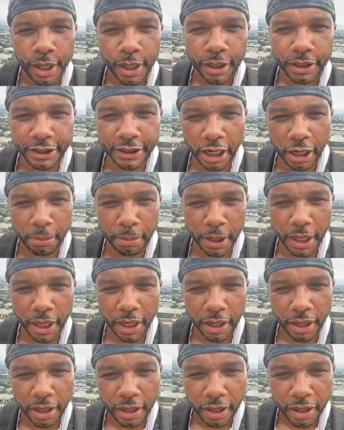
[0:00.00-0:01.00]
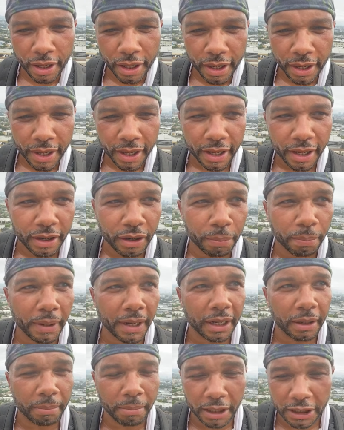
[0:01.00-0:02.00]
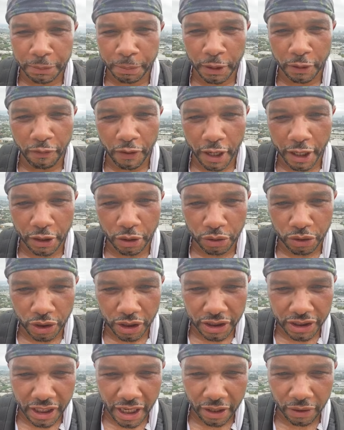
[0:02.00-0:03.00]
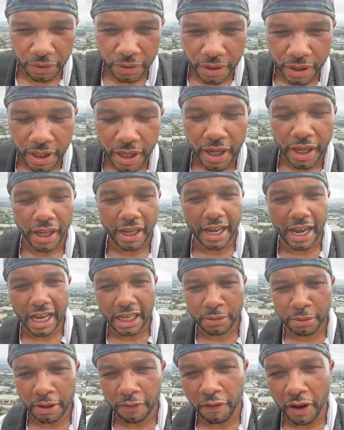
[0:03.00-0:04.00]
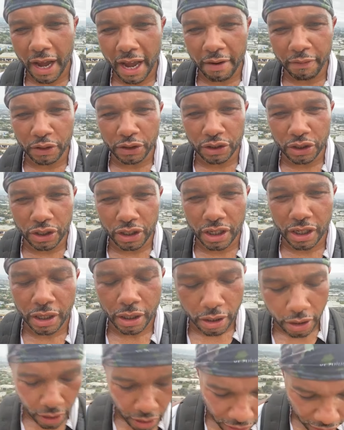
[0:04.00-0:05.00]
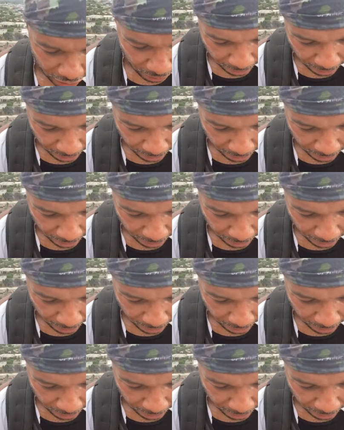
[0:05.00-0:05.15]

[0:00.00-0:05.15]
Jeremy Bingham must be very new to this channel. He asked me if I ever took the